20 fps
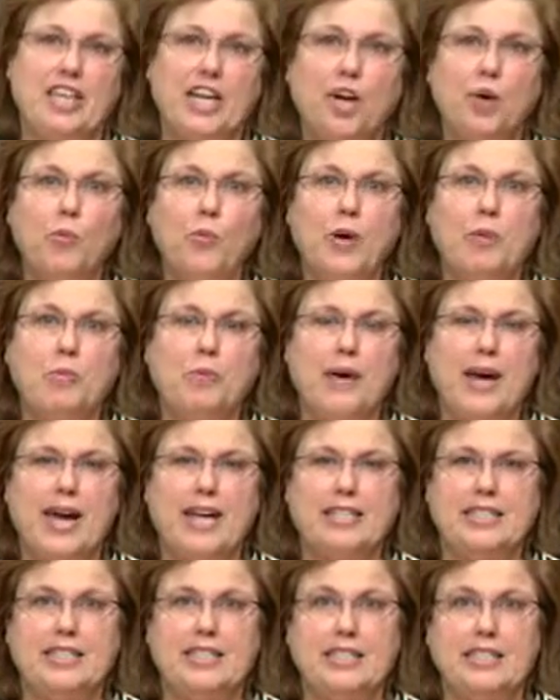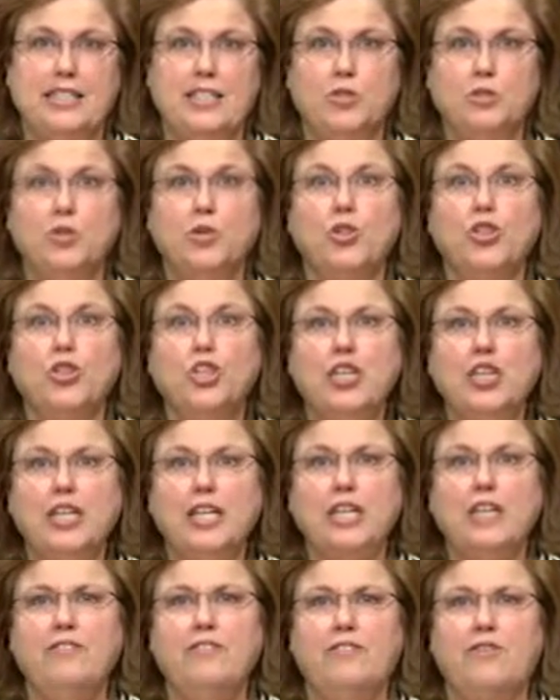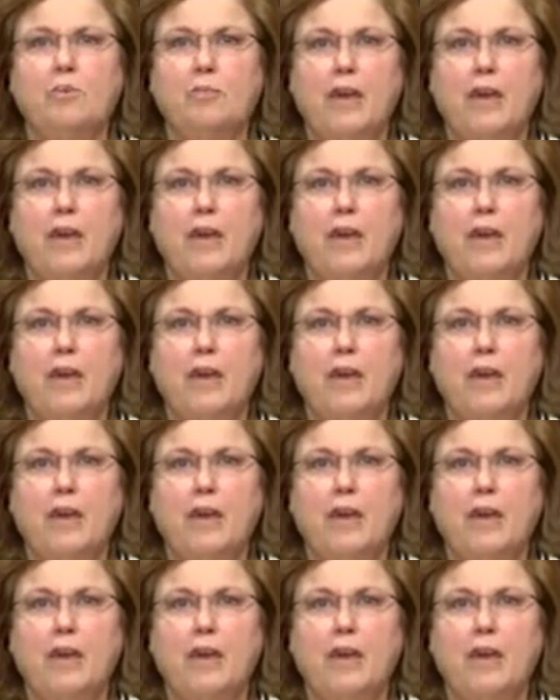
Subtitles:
airway practices were looking for